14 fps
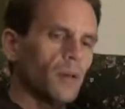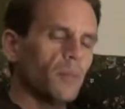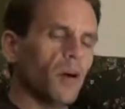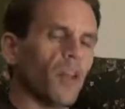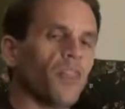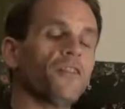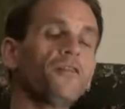
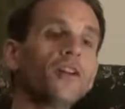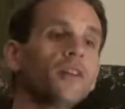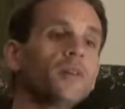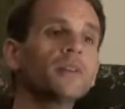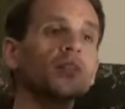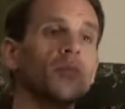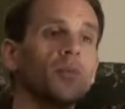But the
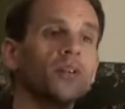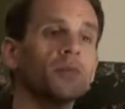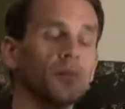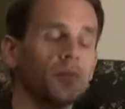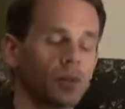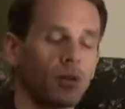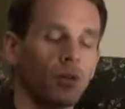fundamental
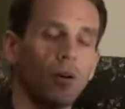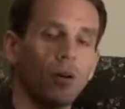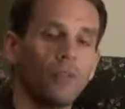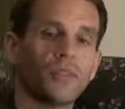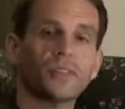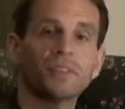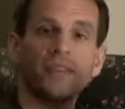principles are all
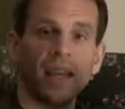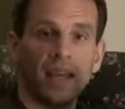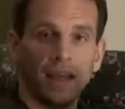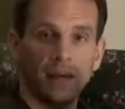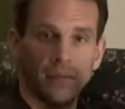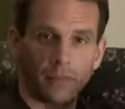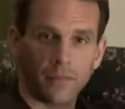the
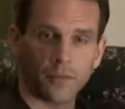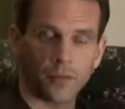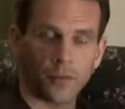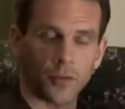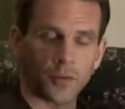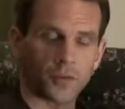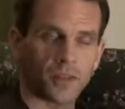same for
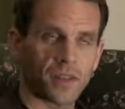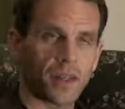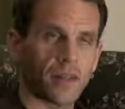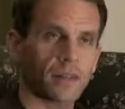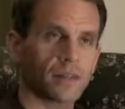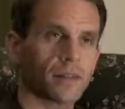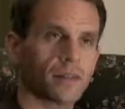those
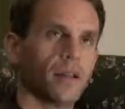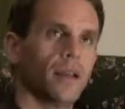things.